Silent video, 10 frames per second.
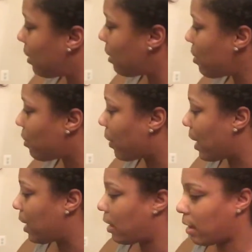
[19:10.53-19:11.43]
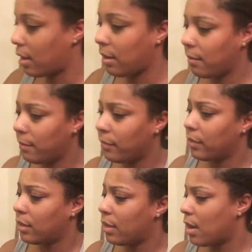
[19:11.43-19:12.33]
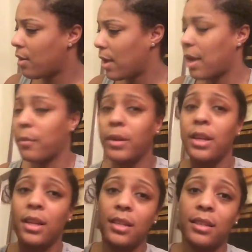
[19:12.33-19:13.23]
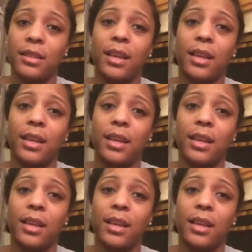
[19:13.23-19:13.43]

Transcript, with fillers: go away. Okay, one of these is